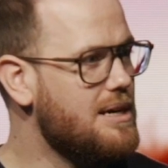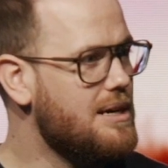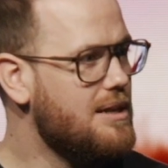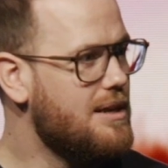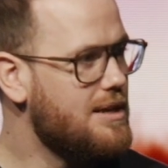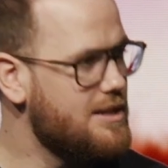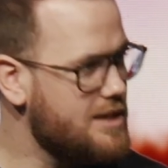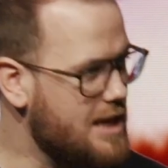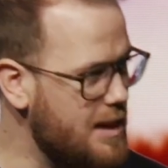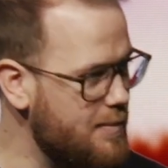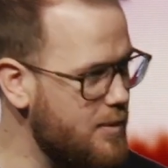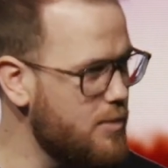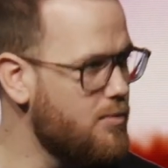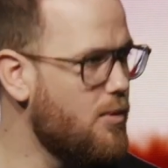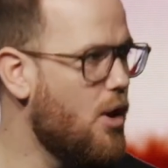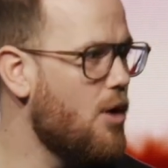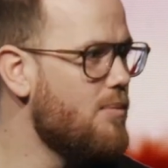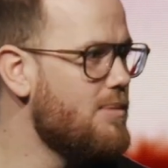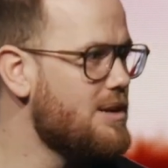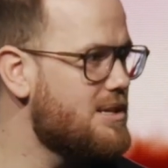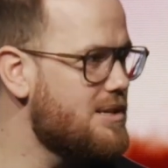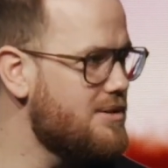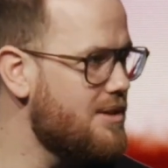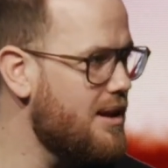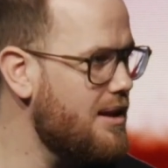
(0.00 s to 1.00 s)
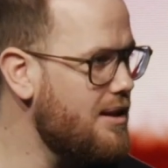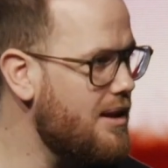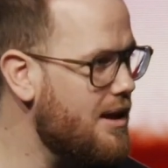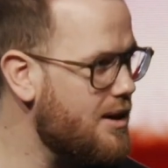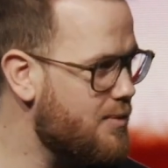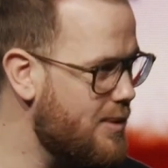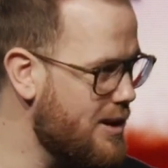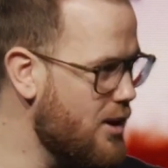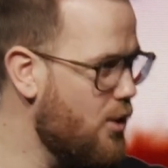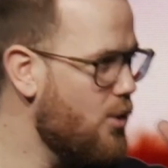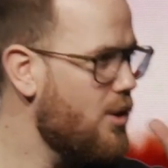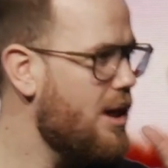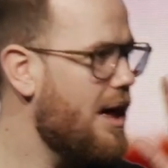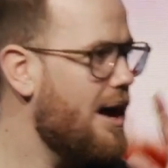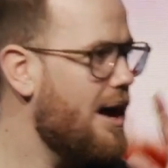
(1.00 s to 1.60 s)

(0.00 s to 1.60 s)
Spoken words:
There's a couple of moments in there like we all